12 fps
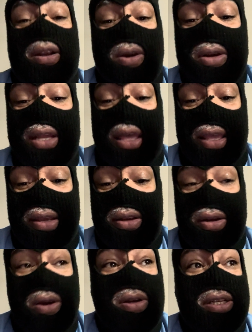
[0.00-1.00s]

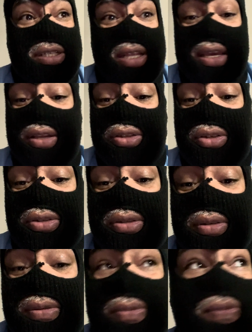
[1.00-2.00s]
early stages.
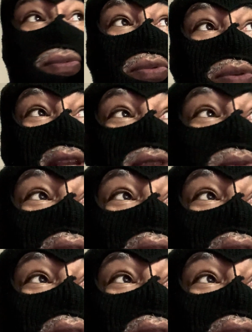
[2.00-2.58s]
That's why